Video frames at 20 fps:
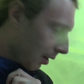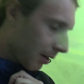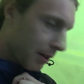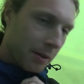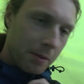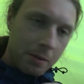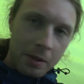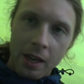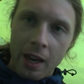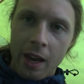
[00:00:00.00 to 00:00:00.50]
I
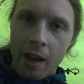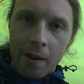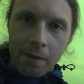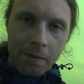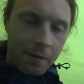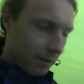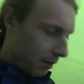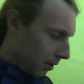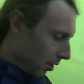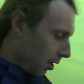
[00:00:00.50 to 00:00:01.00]
only
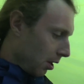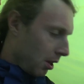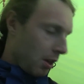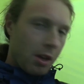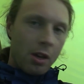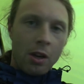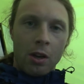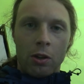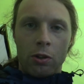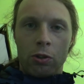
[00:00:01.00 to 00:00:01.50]
have
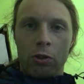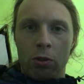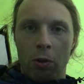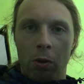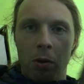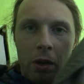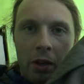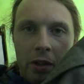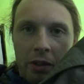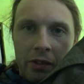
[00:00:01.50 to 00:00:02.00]

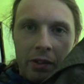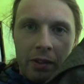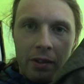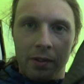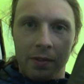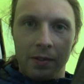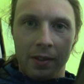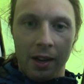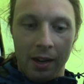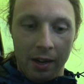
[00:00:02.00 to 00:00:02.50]
shorts
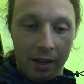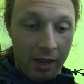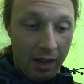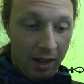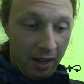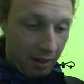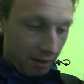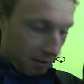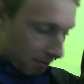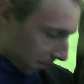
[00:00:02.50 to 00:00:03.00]
that I
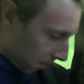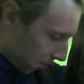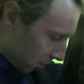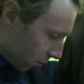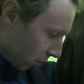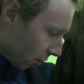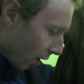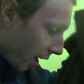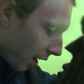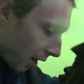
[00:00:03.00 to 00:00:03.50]
can
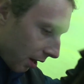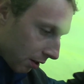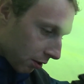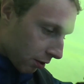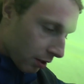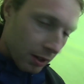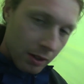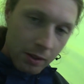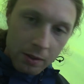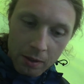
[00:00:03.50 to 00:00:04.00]

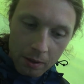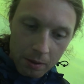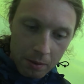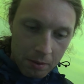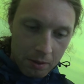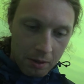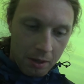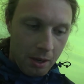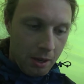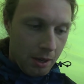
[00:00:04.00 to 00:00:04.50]
change into,
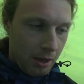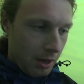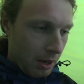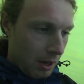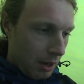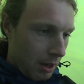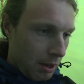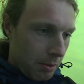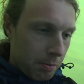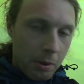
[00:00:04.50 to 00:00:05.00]

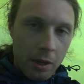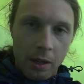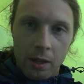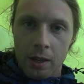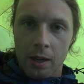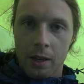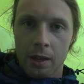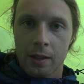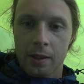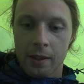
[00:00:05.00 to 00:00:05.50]
but
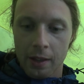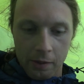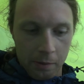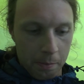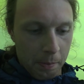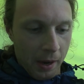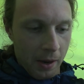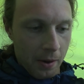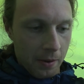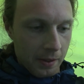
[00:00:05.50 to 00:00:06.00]
that's
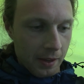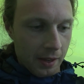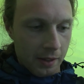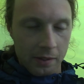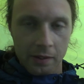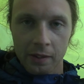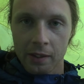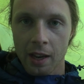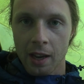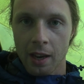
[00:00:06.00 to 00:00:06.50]
better than
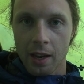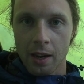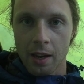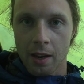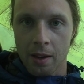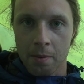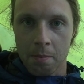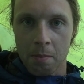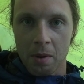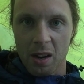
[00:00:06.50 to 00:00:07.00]
staying
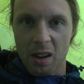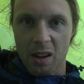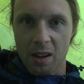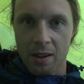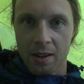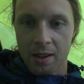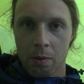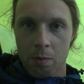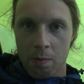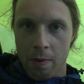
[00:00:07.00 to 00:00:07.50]
in my
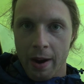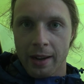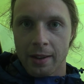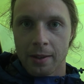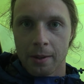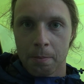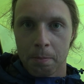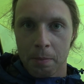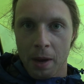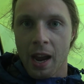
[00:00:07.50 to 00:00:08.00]

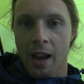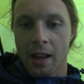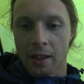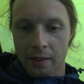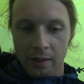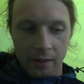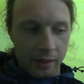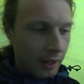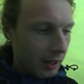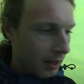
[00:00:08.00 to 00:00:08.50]
wet
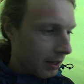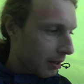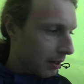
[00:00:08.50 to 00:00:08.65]
pants.